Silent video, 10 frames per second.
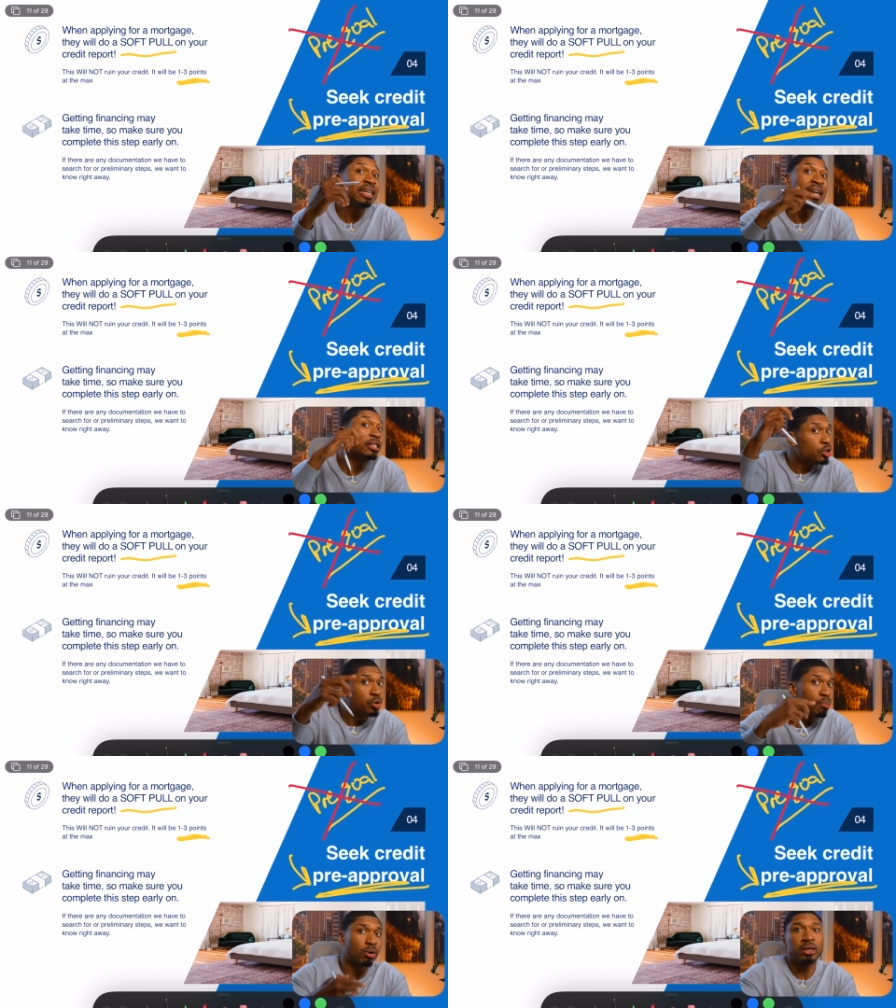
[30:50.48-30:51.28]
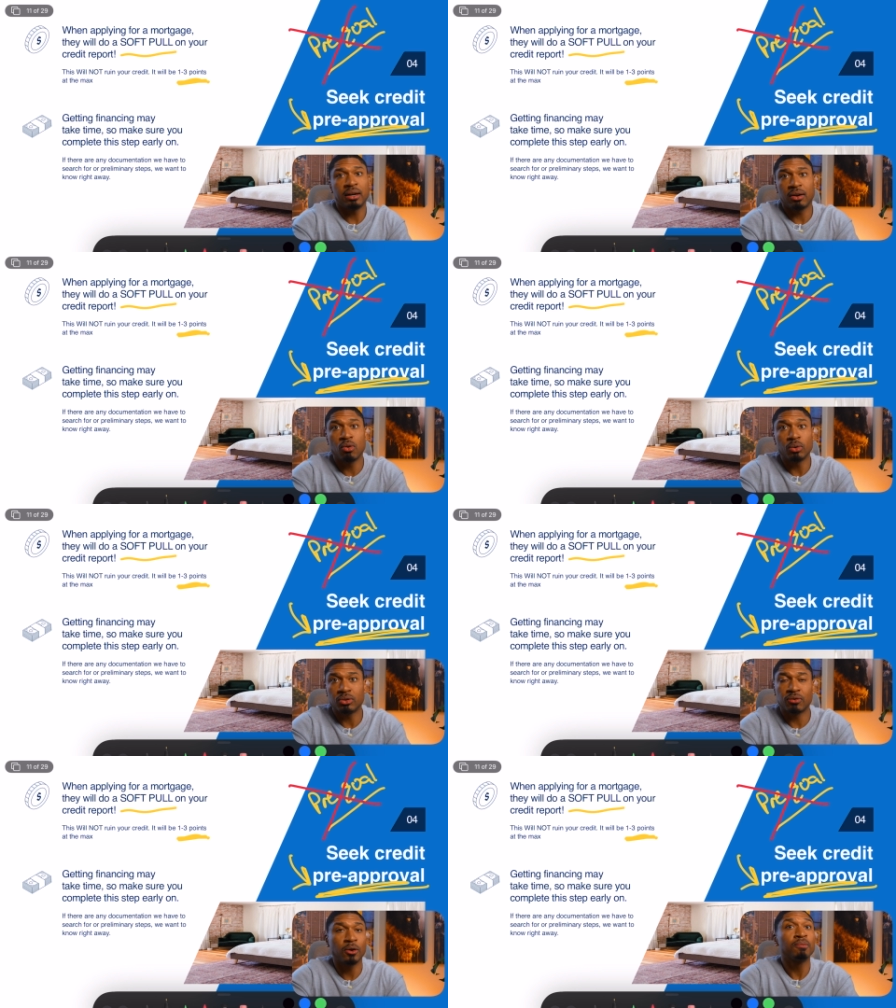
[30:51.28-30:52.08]
get 2 more quotes.
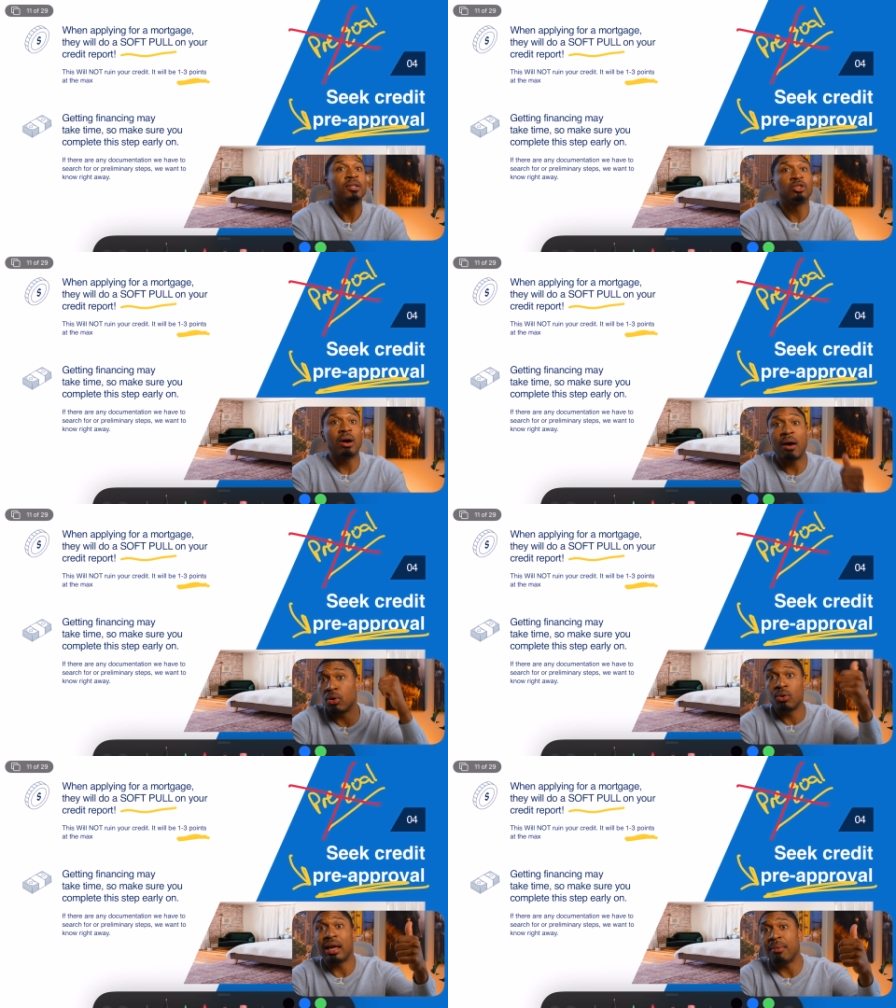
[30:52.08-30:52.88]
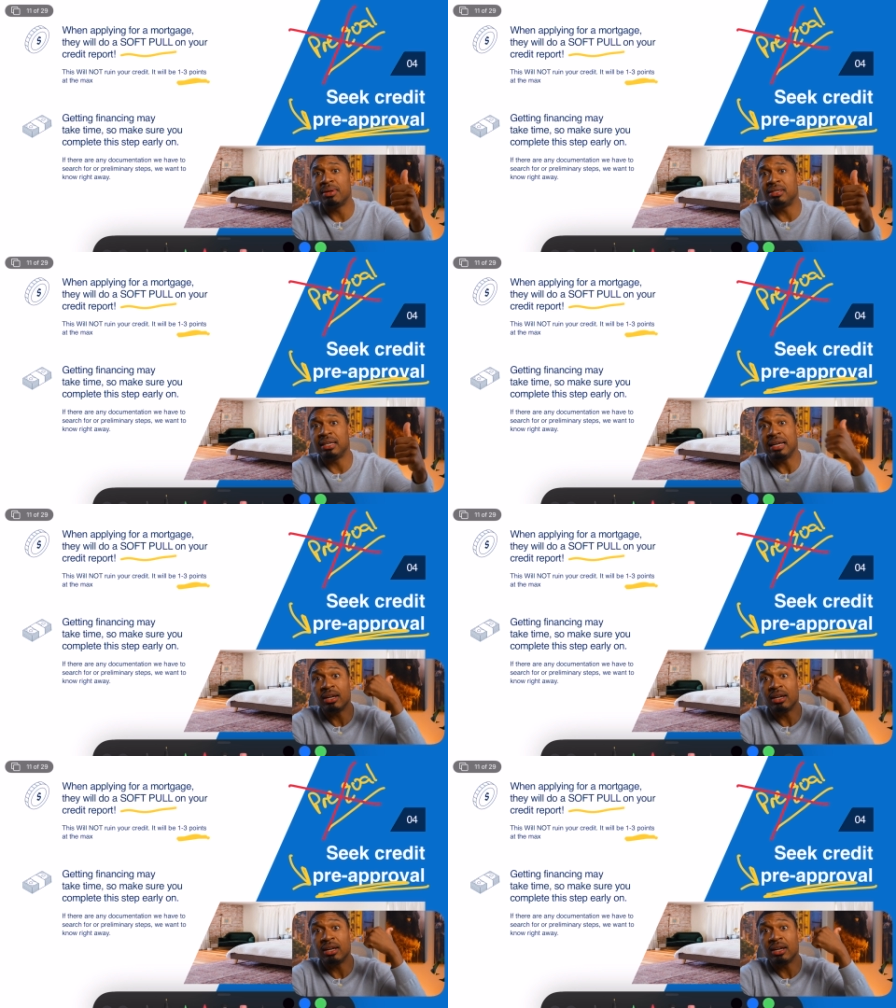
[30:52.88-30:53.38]
So I will go to M&T,